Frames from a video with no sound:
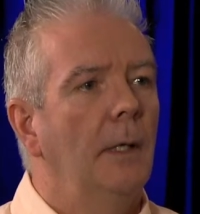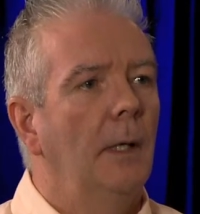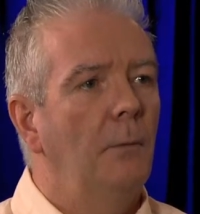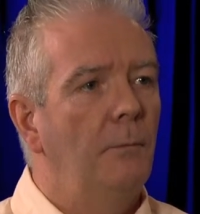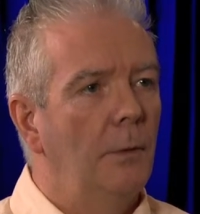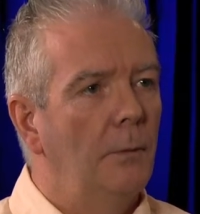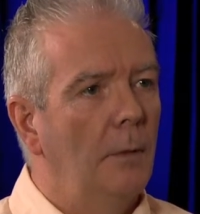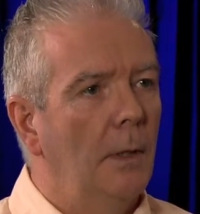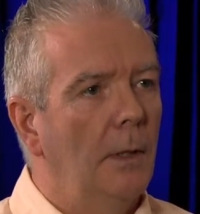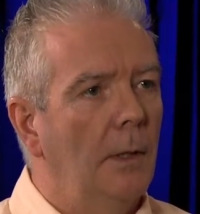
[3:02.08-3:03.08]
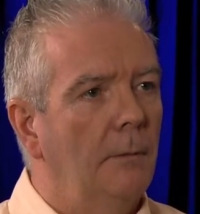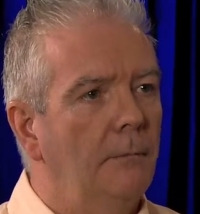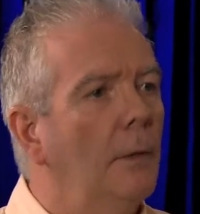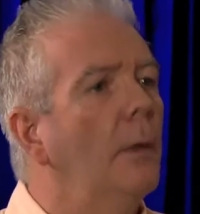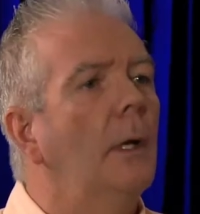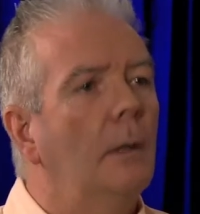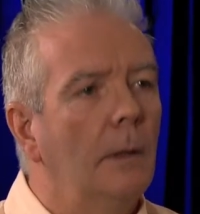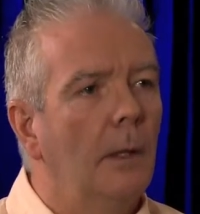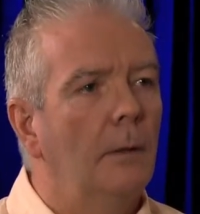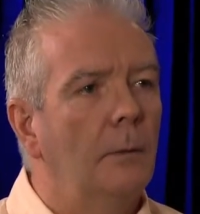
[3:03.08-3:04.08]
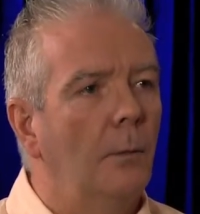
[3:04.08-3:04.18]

And we've been very clear